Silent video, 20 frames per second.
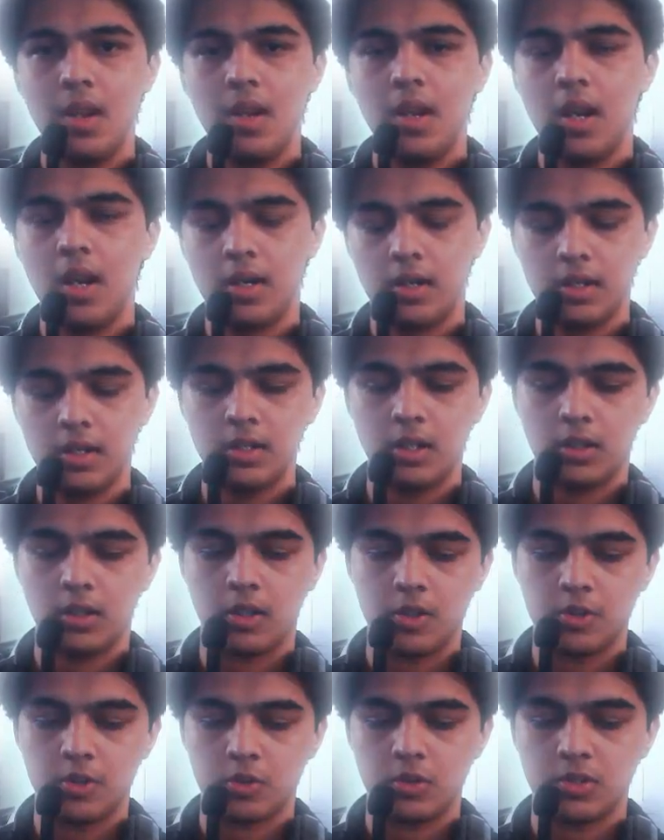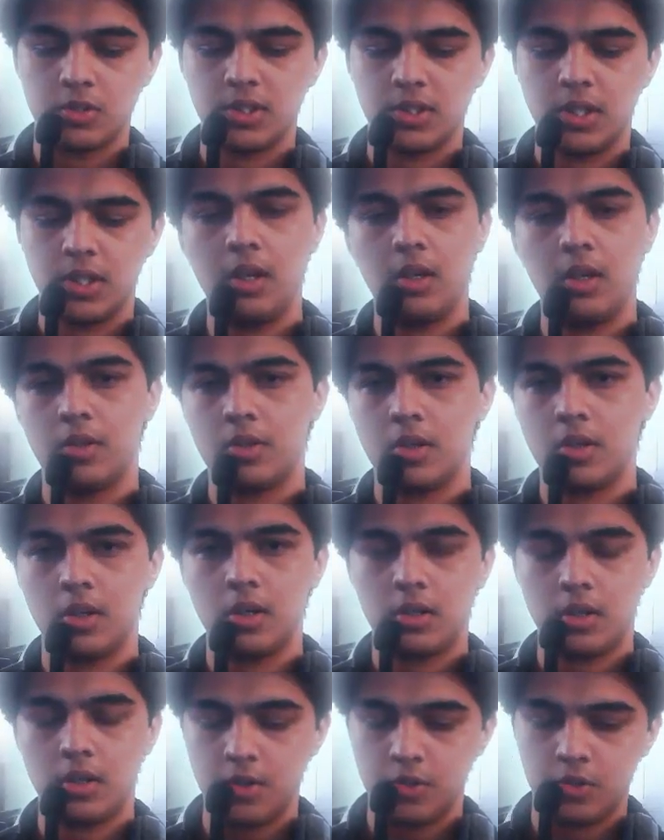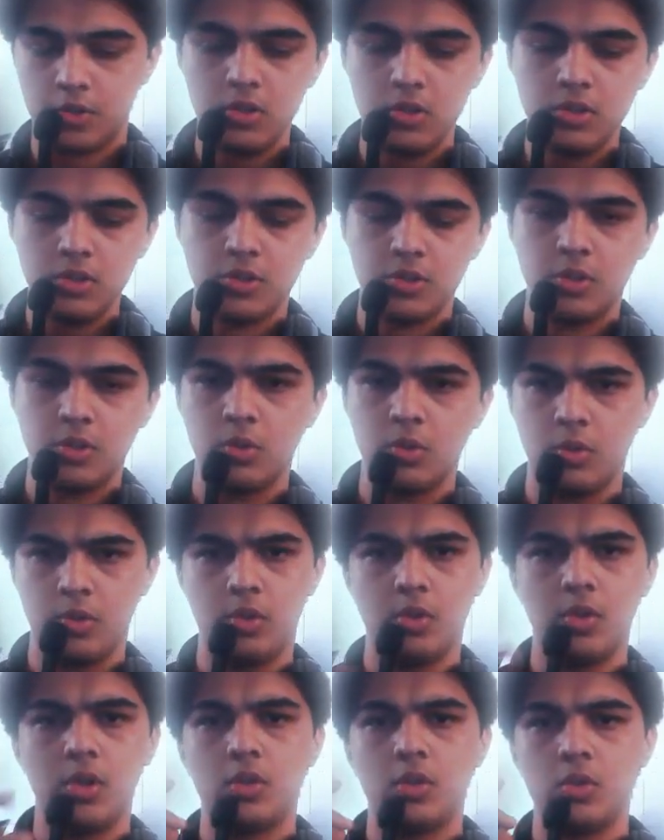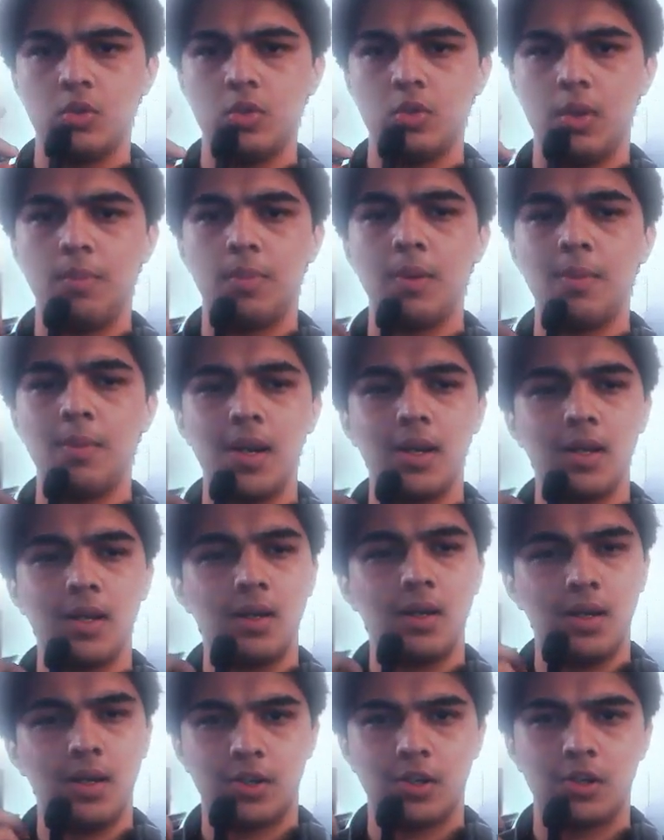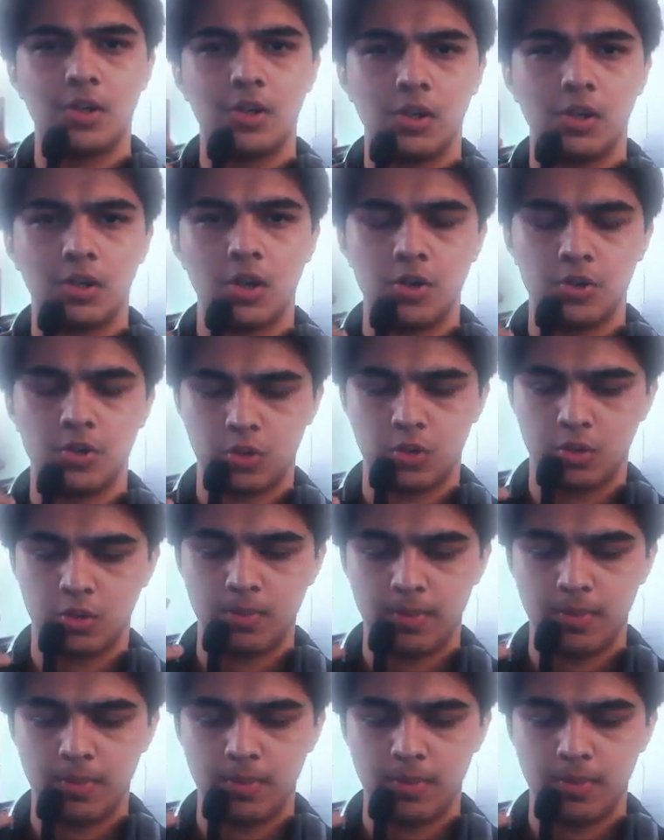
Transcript: Internal controls. In internal controls, you need to implement a internal control